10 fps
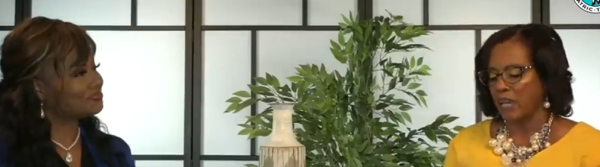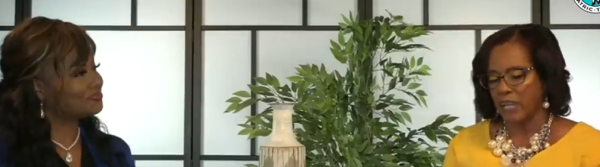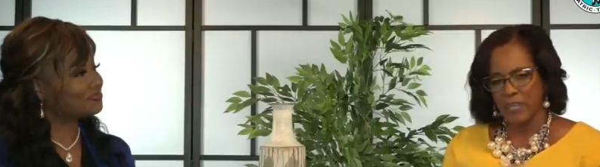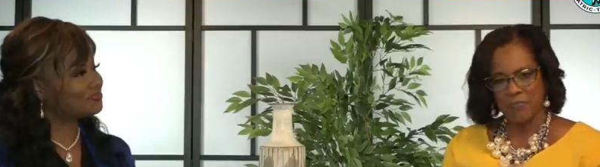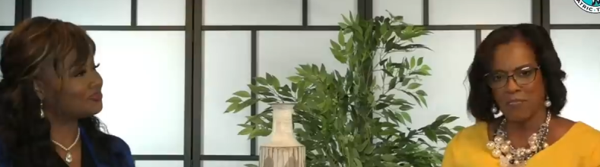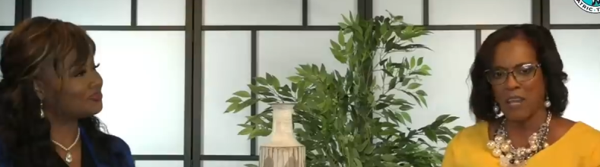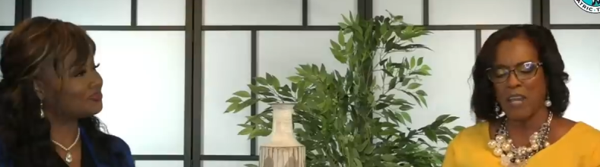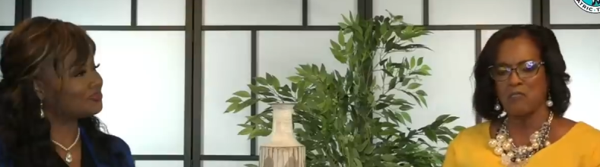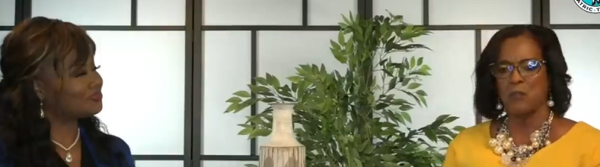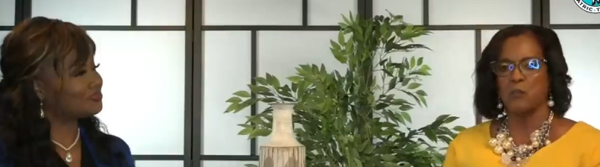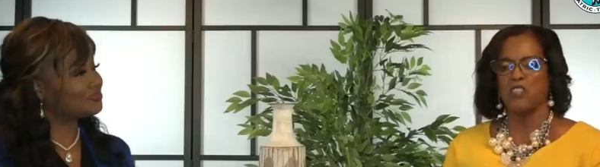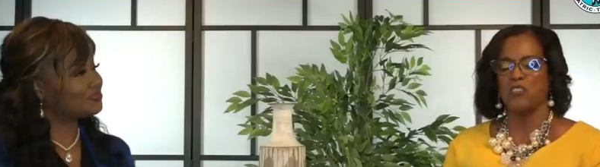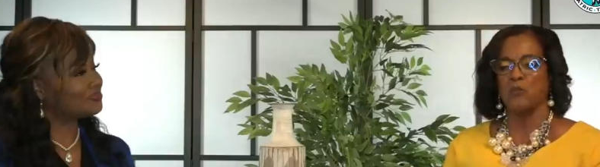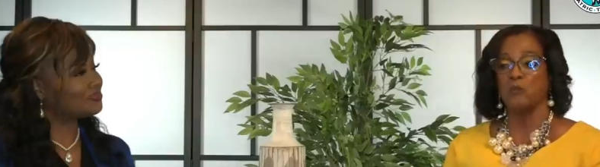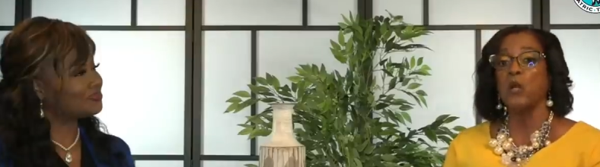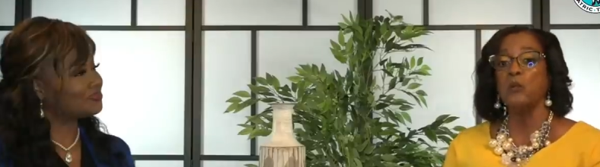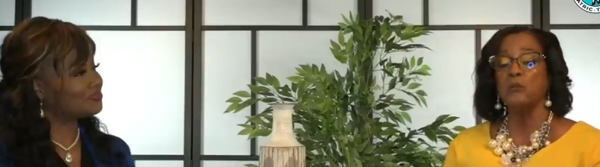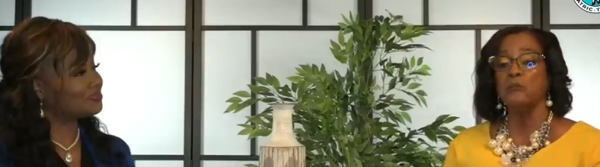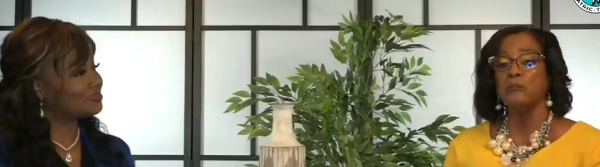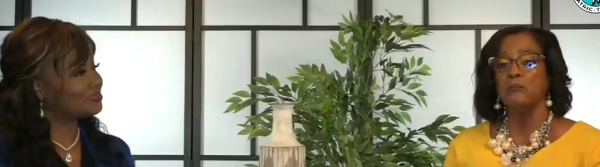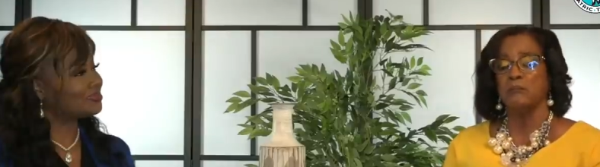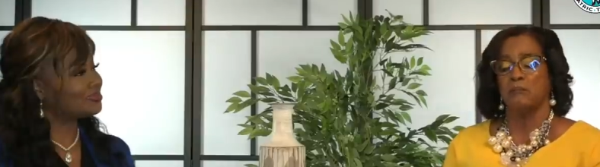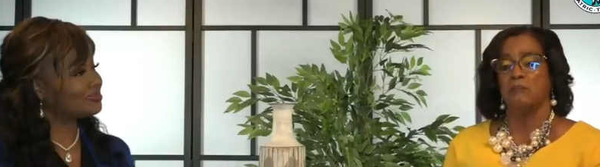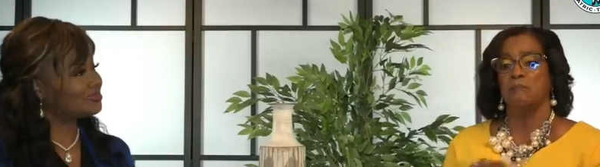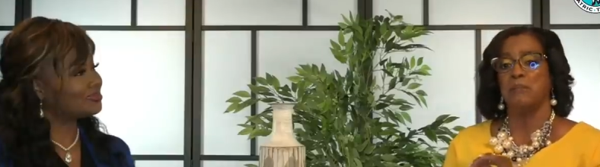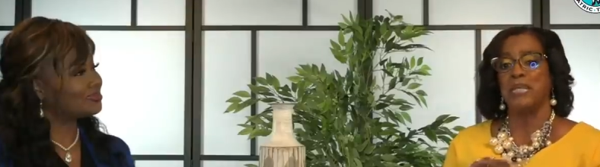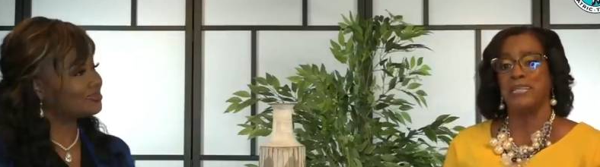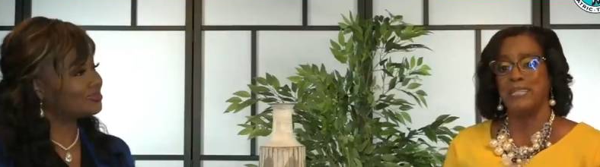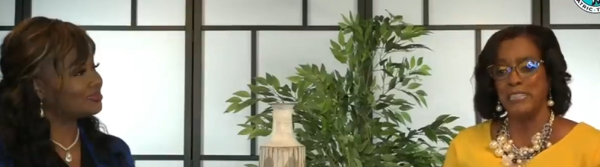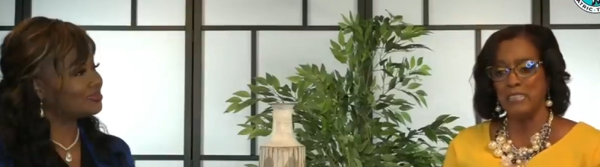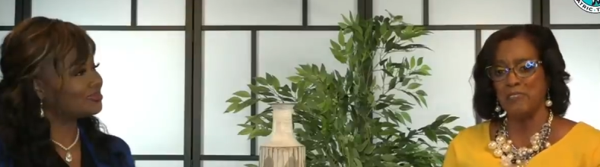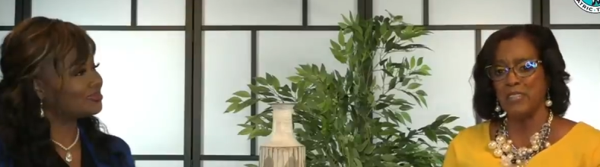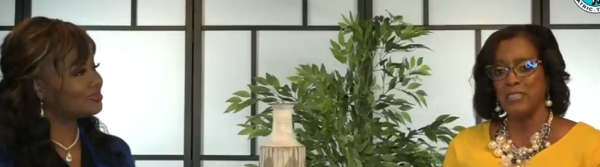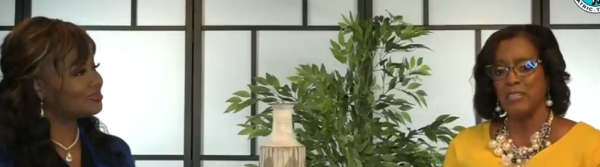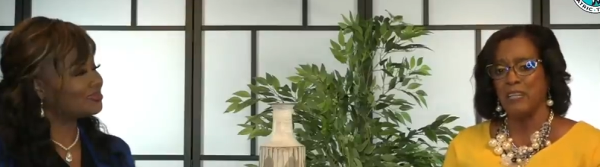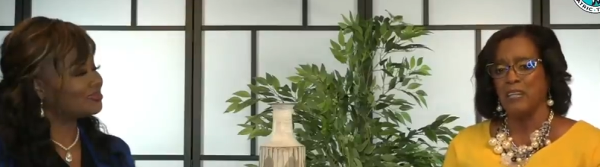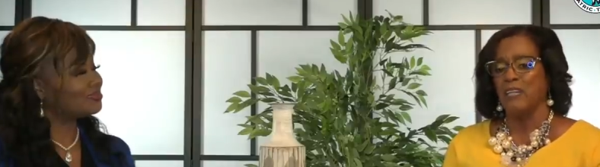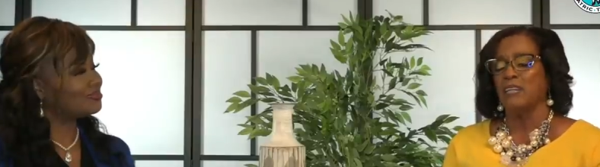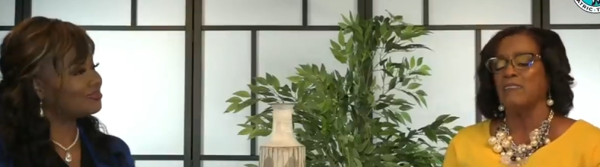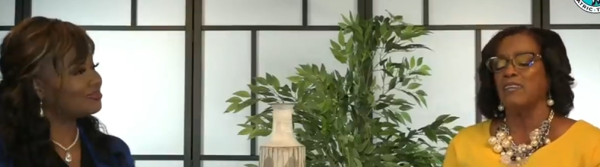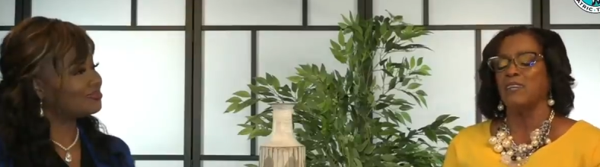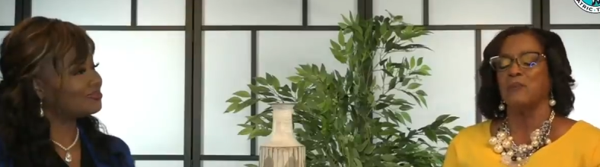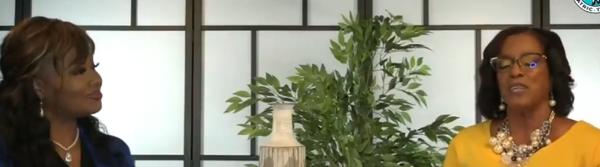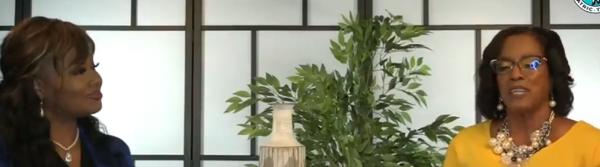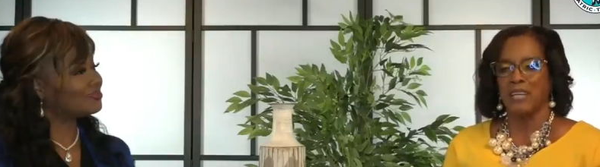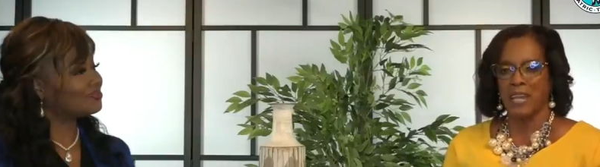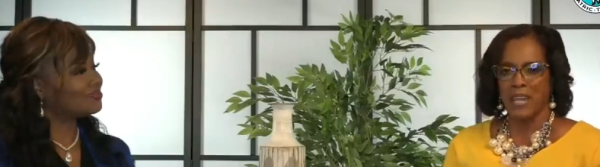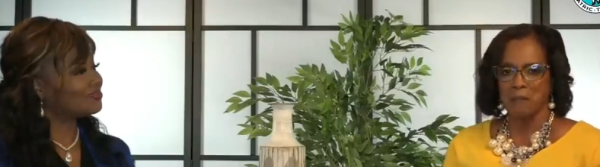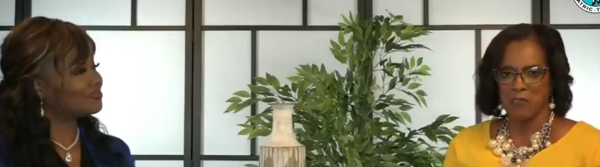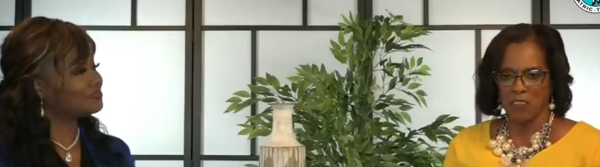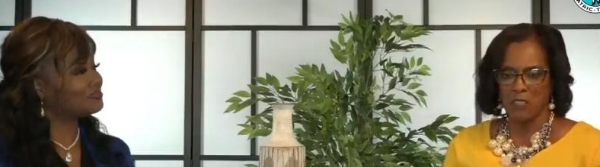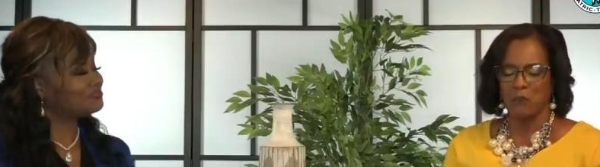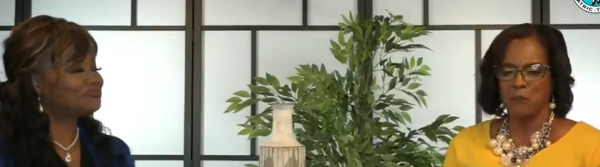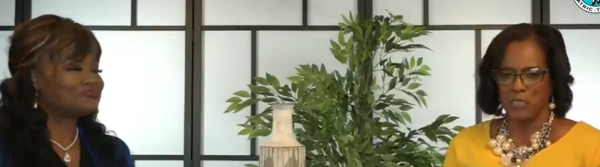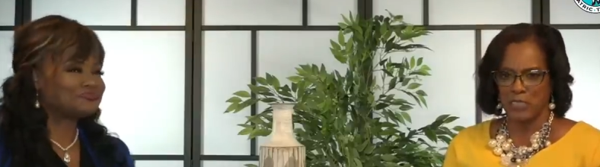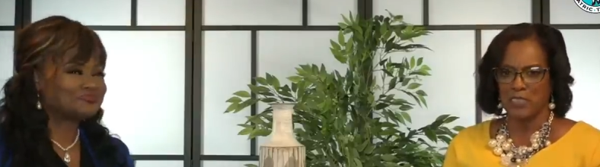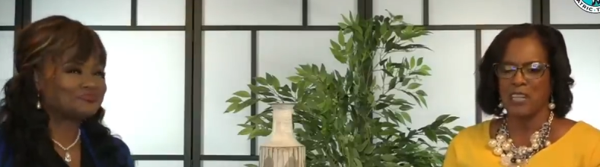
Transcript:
Speaker 1: Ask God for what you want. Believe it. There is absolutely